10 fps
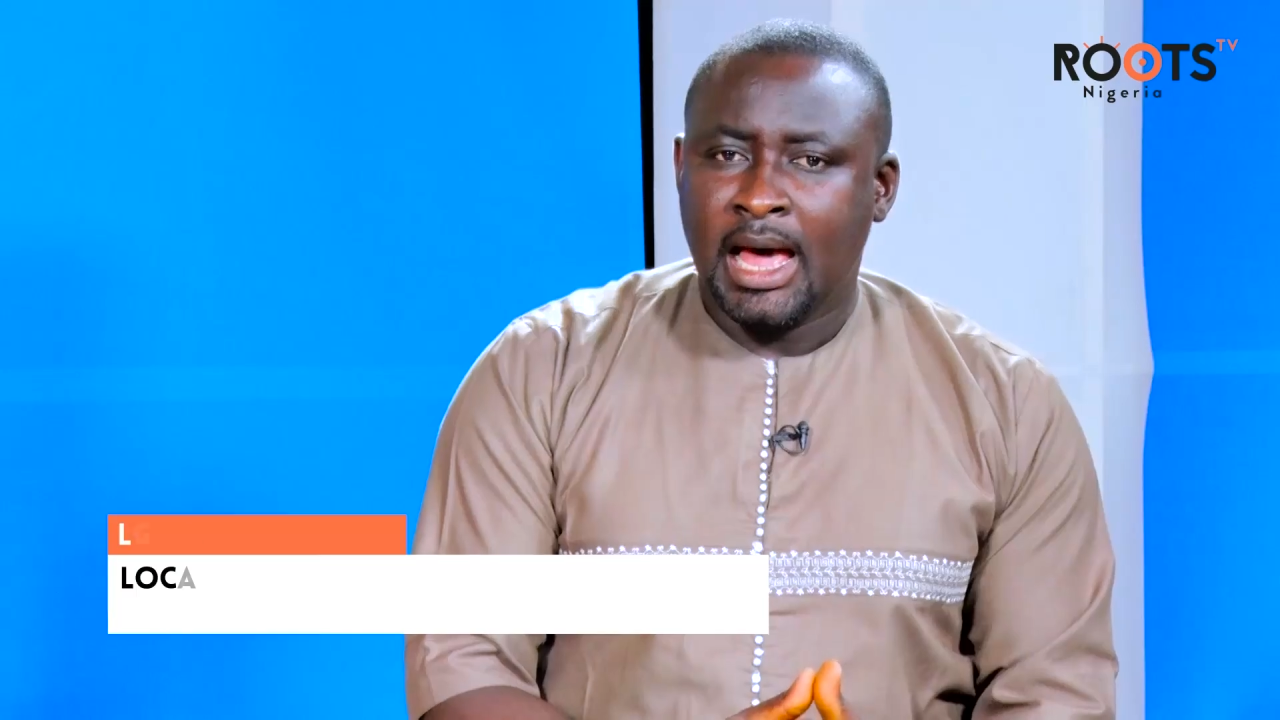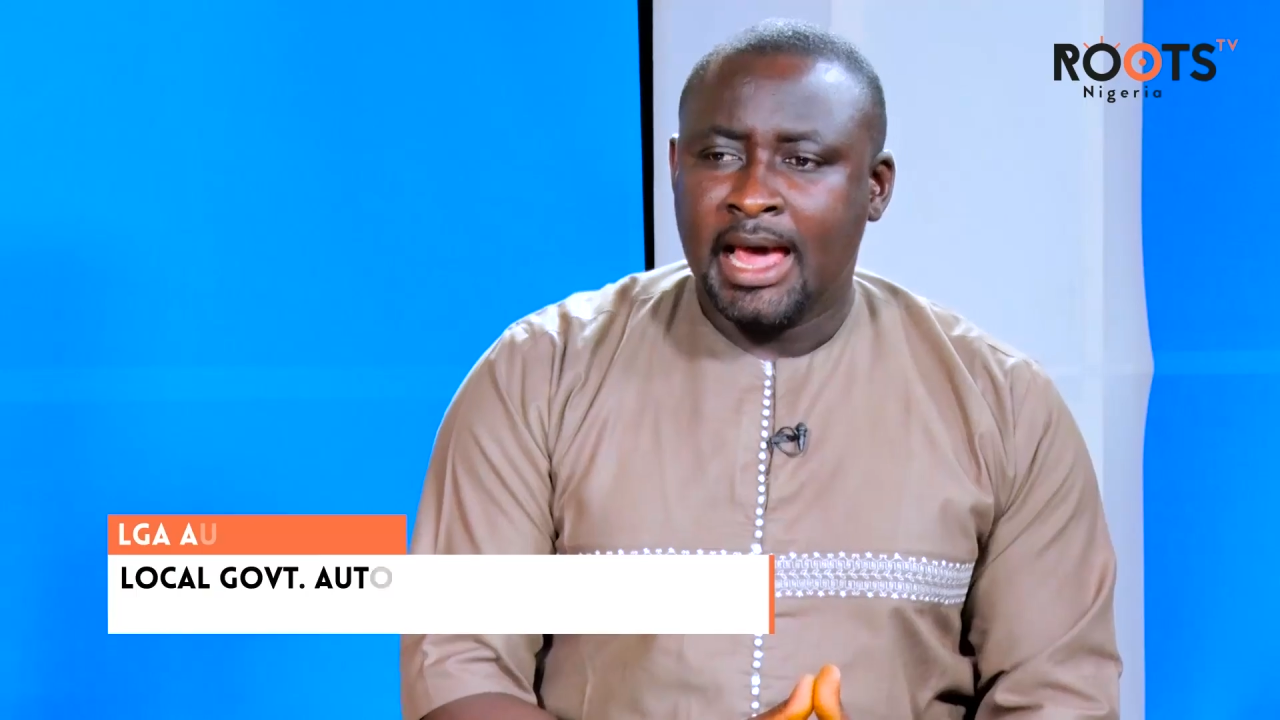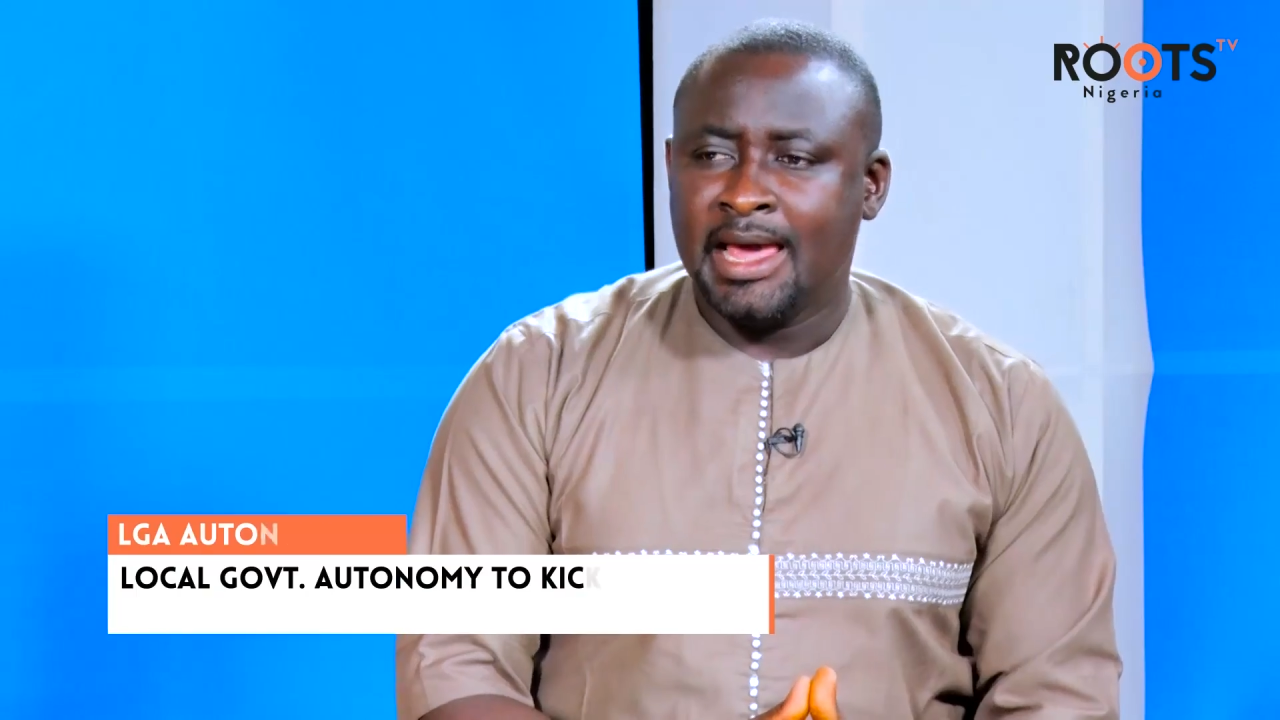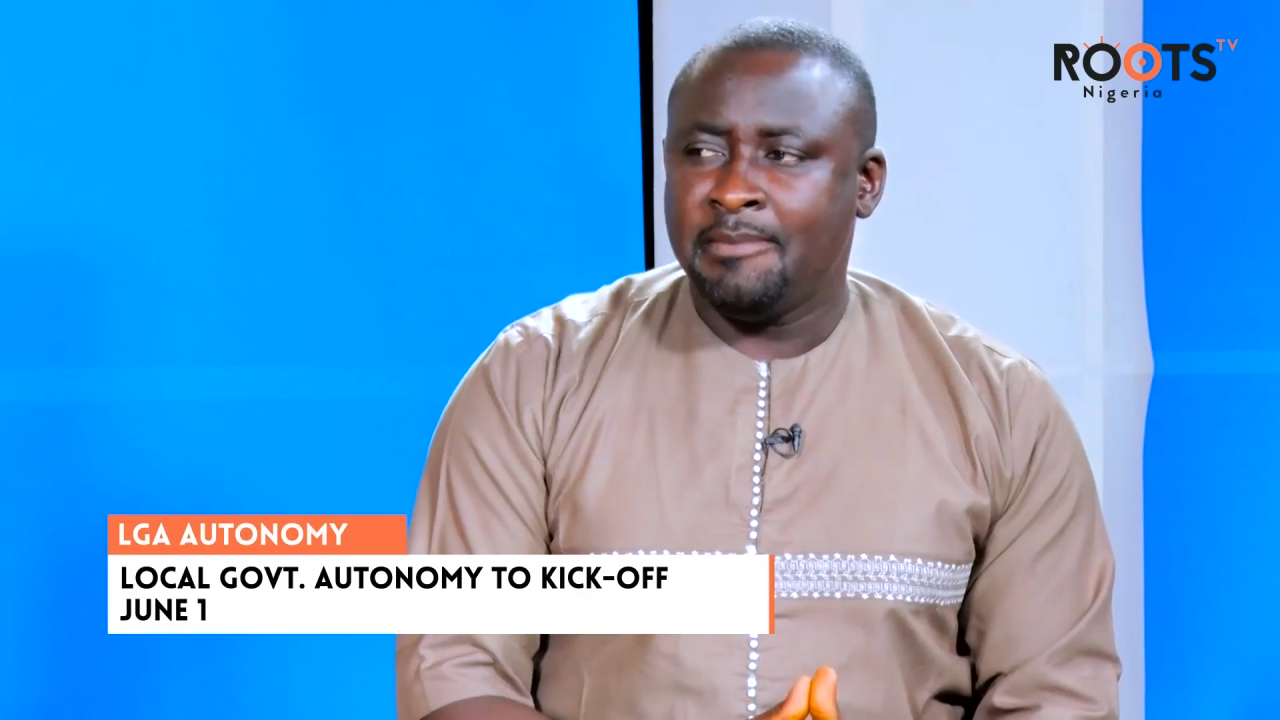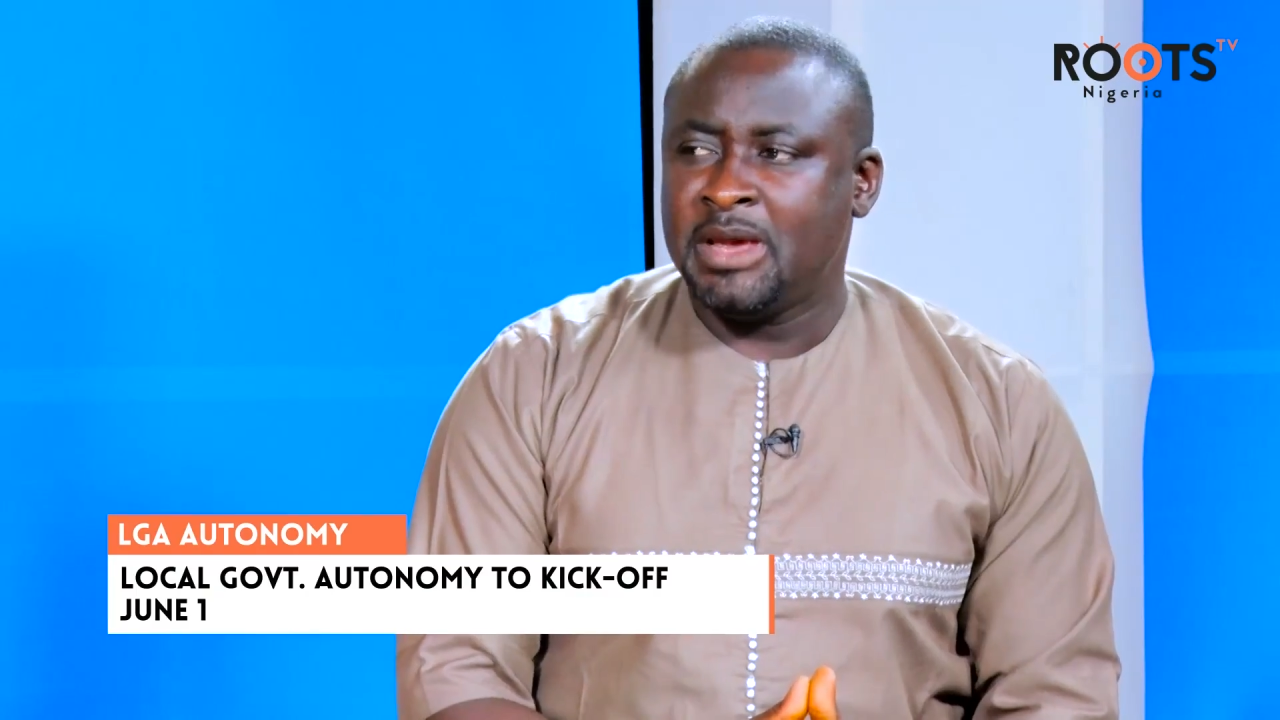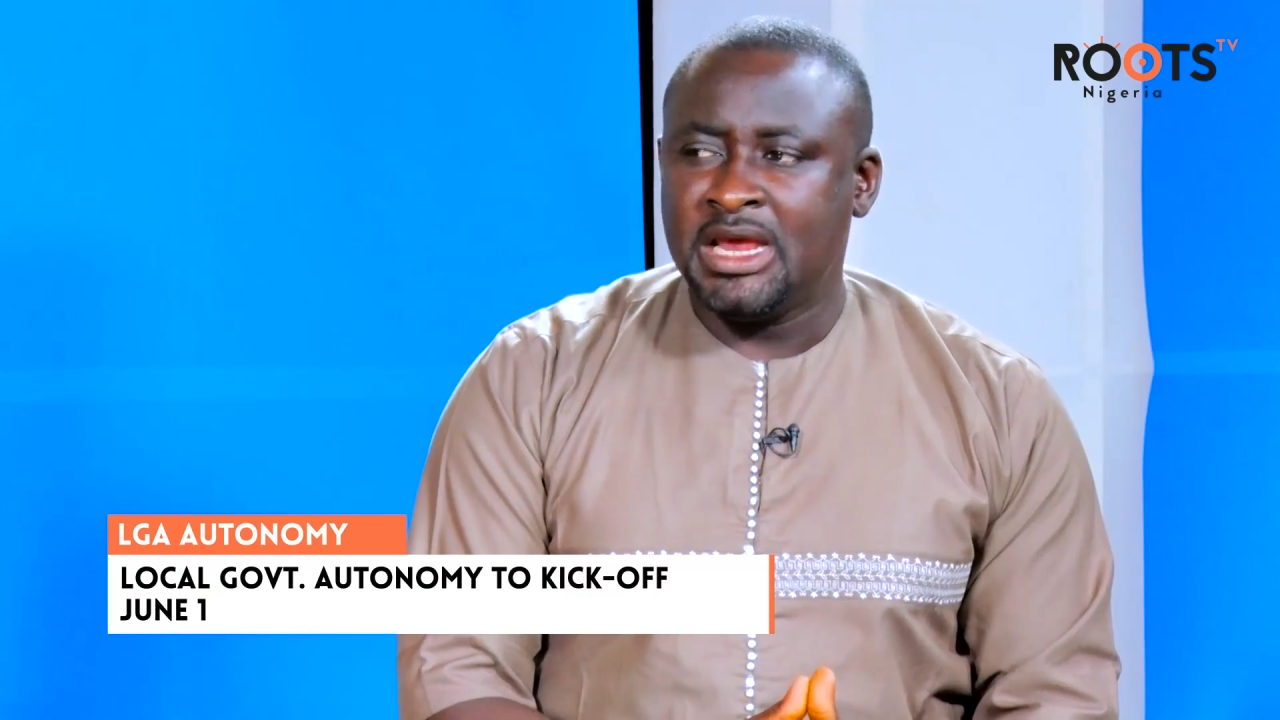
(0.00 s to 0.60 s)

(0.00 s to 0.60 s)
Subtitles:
I am